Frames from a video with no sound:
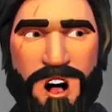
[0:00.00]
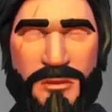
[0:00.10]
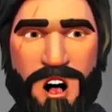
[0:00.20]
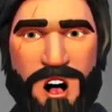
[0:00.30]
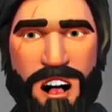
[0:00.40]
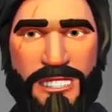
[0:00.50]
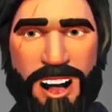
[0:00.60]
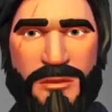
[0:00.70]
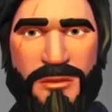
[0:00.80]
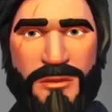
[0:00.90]
don't know where it's
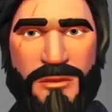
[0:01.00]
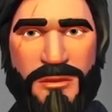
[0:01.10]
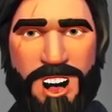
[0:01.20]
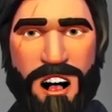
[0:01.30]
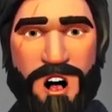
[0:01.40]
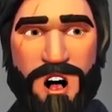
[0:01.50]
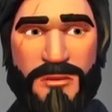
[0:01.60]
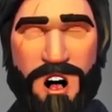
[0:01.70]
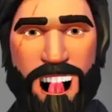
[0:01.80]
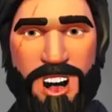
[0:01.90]
at. I don't know where the
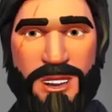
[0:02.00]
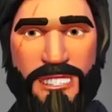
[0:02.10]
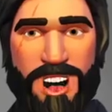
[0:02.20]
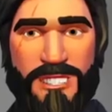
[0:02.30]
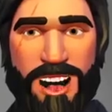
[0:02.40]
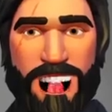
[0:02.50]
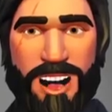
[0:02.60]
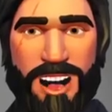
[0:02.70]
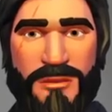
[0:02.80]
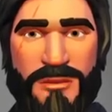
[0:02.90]
gold heavy shotgun
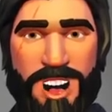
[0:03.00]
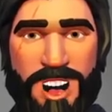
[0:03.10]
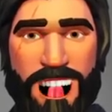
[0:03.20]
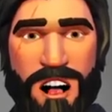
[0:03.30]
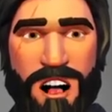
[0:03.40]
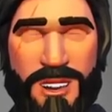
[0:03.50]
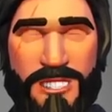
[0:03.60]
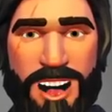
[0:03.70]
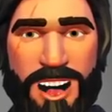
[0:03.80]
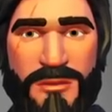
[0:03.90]
is at. I don't know where
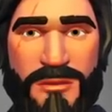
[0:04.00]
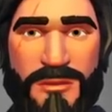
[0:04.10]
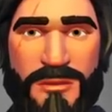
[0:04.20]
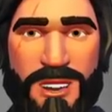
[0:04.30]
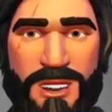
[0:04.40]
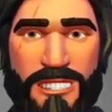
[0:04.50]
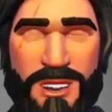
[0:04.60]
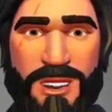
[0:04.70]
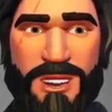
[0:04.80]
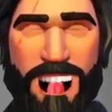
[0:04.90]
anything's at. It's just,
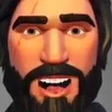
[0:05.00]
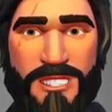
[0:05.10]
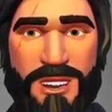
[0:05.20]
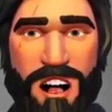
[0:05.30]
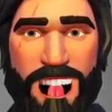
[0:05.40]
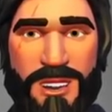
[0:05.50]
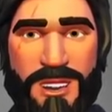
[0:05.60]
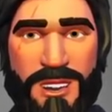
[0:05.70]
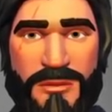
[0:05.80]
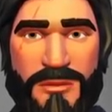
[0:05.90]
you get lucky and you
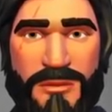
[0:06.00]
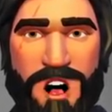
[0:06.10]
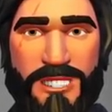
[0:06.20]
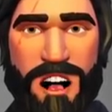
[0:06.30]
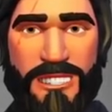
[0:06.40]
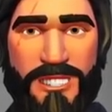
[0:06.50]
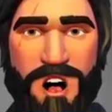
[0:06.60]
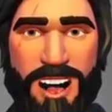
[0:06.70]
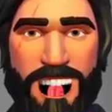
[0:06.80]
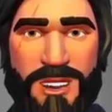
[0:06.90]
find it. What does this
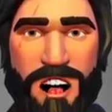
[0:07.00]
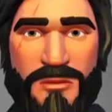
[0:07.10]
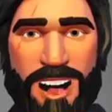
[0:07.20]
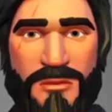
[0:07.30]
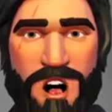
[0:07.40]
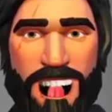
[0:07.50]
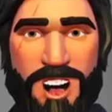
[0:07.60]
toilet paper even look